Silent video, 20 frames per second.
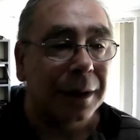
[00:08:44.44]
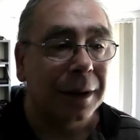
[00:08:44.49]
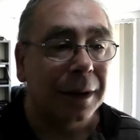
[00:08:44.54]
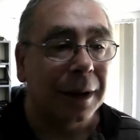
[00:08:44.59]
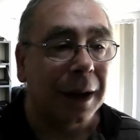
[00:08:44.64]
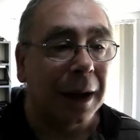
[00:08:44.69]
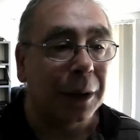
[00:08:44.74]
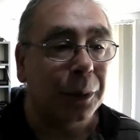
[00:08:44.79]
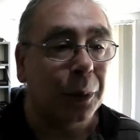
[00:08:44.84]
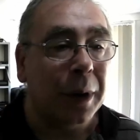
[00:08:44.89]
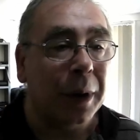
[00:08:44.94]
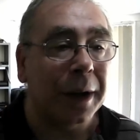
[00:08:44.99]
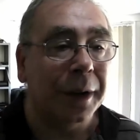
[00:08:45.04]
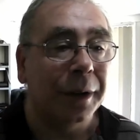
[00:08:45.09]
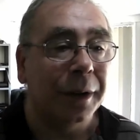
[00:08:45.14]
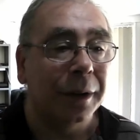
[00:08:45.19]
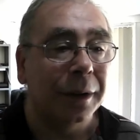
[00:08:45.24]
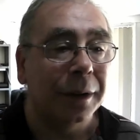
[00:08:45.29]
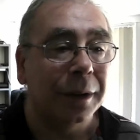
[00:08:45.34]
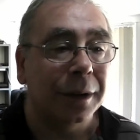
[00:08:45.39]
That's weird.
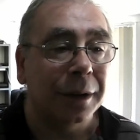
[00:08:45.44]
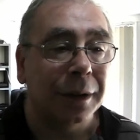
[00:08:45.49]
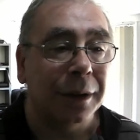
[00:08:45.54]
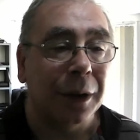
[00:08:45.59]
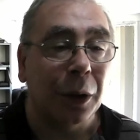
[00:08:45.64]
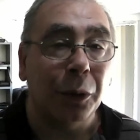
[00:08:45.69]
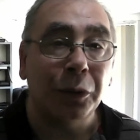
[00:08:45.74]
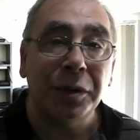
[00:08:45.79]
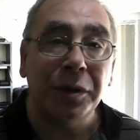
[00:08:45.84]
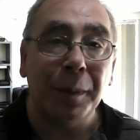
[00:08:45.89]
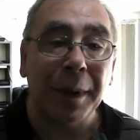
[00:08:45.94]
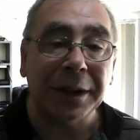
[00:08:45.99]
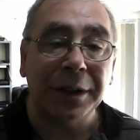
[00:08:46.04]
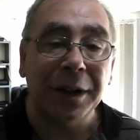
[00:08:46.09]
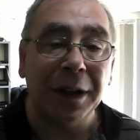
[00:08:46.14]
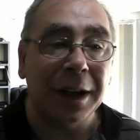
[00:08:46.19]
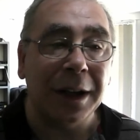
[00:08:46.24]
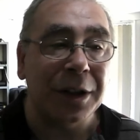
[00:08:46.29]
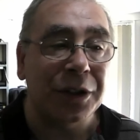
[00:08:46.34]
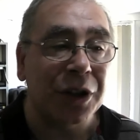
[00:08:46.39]

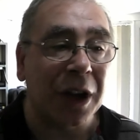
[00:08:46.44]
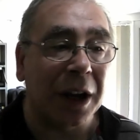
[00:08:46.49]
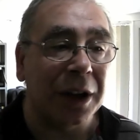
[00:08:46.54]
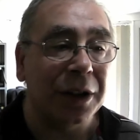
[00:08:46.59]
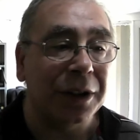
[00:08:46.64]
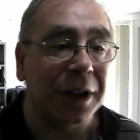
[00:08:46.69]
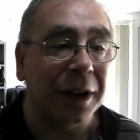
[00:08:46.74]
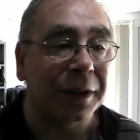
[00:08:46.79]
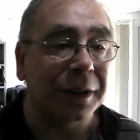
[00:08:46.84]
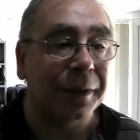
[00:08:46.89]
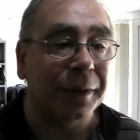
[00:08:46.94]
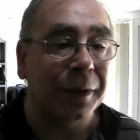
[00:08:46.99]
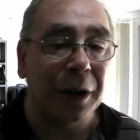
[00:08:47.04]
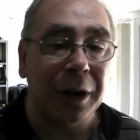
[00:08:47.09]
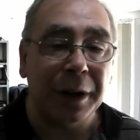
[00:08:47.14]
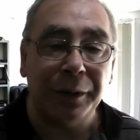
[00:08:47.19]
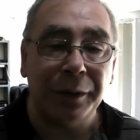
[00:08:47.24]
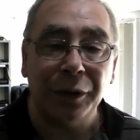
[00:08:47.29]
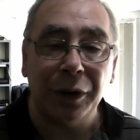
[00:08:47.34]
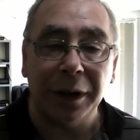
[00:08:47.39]
Automatically changed it to
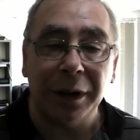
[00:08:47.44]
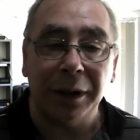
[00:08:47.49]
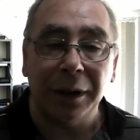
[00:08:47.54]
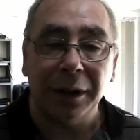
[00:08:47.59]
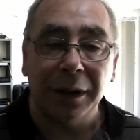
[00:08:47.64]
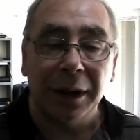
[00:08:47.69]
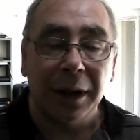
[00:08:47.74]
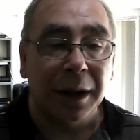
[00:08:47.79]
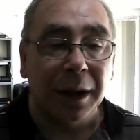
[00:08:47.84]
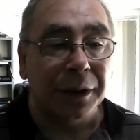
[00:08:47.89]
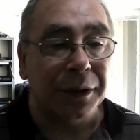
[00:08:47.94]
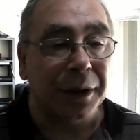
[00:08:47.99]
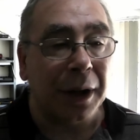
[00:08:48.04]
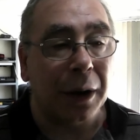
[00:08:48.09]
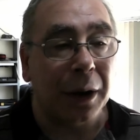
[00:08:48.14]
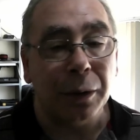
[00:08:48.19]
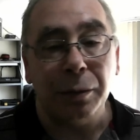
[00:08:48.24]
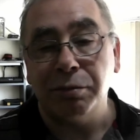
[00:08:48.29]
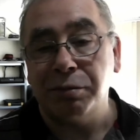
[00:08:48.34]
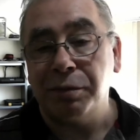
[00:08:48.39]
33.
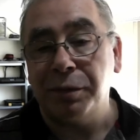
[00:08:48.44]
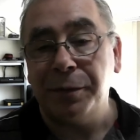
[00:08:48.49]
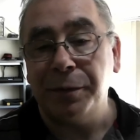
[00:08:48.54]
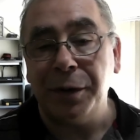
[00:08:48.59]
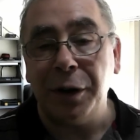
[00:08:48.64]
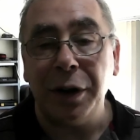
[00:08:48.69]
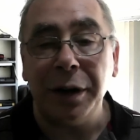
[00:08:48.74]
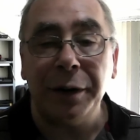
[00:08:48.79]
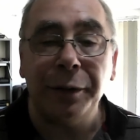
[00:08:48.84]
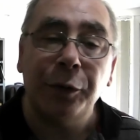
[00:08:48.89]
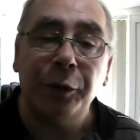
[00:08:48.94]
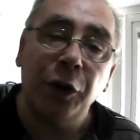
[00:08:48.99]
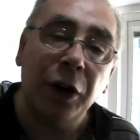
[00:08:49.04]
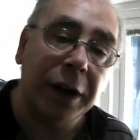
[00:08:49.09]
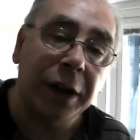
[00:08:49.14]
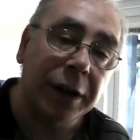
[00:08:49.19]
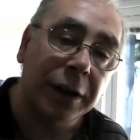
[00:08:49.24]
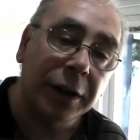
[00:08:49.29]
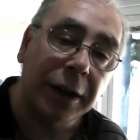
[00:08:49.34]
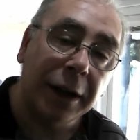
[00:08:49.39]
So 33,
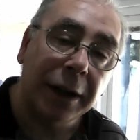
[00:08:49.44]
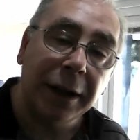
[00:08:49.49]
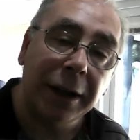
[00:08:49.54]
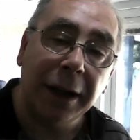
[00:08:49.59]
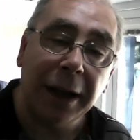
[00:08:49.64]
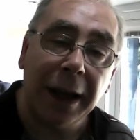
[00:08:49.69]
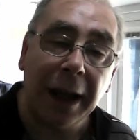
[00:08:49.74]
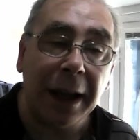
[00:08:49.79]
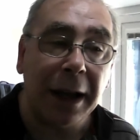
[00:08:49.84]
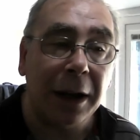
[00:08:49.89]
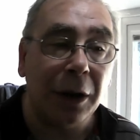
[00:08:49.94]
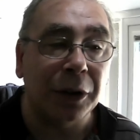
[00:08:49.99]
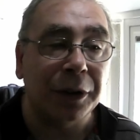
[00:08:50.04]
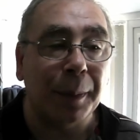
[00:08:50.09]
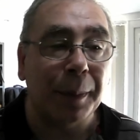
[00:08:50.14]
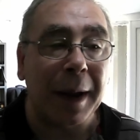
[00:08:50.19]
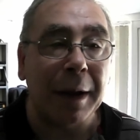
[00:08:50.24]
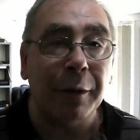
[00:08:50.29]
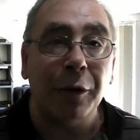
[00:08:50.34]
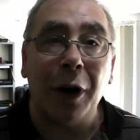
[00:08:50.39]
yeah, it looks
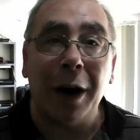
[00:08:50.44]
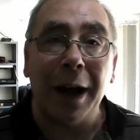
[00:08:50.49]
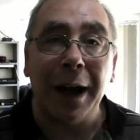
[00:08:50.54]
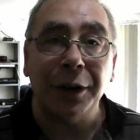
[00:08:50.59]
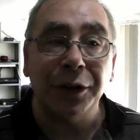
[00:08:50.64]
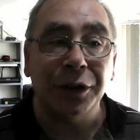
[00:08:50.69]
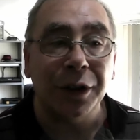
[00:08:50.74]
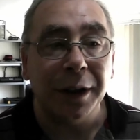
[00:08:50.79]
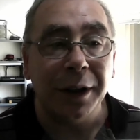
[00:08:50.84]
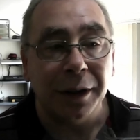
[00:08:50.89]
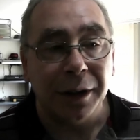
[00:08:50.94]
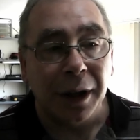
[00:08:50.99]
about right actually.